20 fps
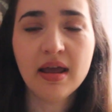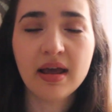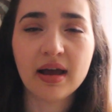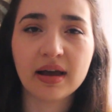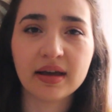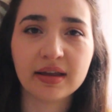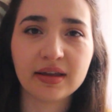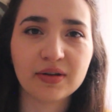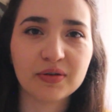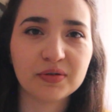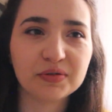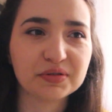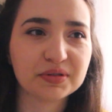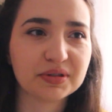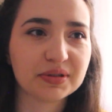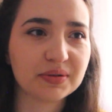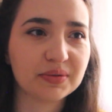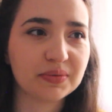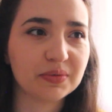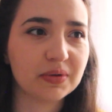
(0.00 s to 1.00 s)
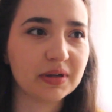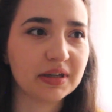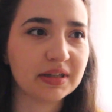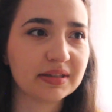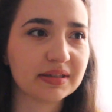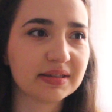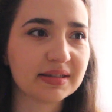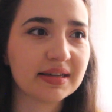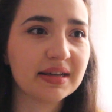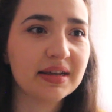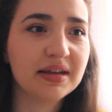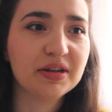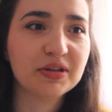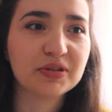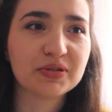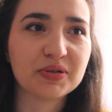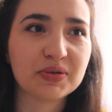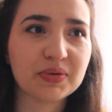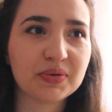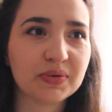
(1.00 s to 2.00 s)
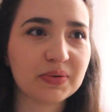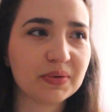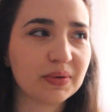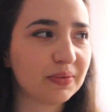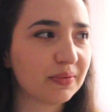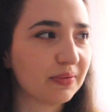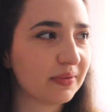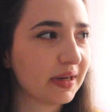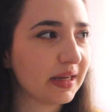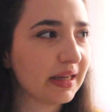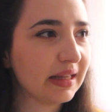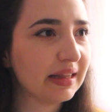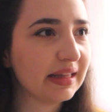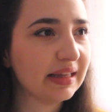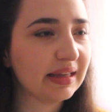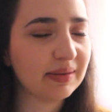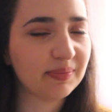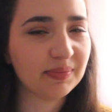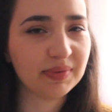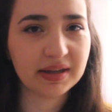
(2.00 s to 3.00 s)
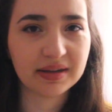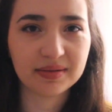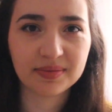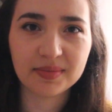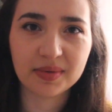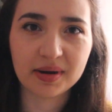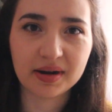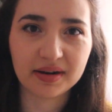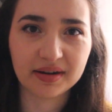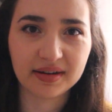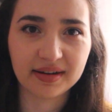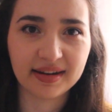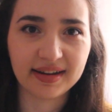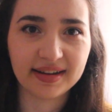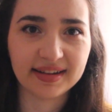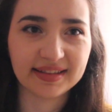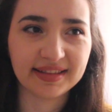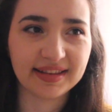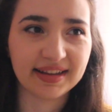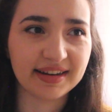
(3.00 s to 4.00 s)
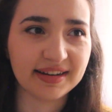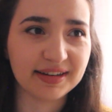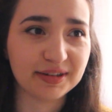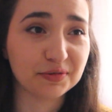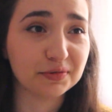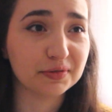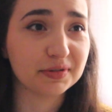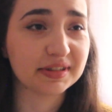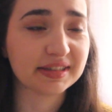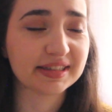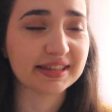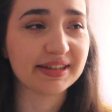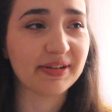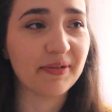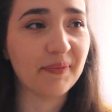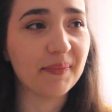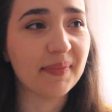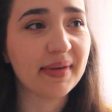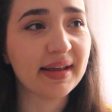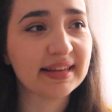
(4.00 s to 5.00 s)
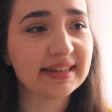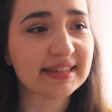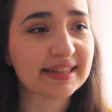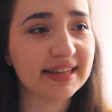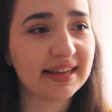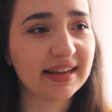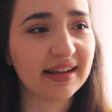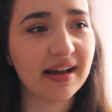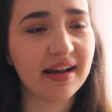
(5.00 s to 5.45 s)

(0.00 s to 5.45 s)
I also went to a really big market that it was amazing.